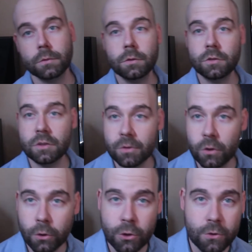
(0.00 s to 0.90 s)
Some
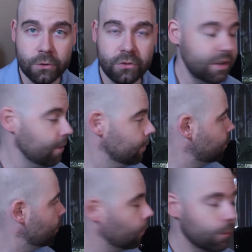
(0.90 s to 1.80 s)
cultures see the
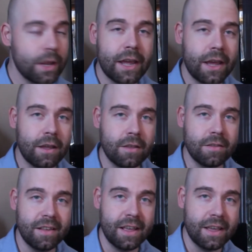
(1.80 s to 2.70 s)
toad
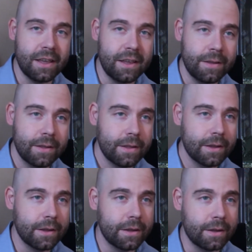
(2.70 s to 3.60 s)
as a
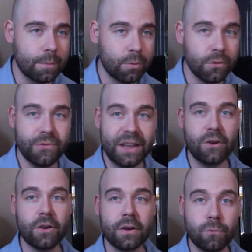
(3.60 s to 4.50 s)

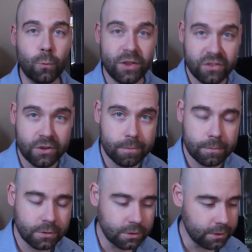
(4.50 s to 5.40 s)
purveyor of
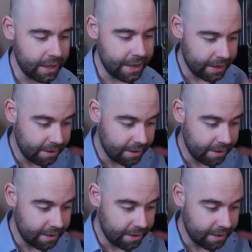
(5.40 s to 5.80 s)
wisdom, so they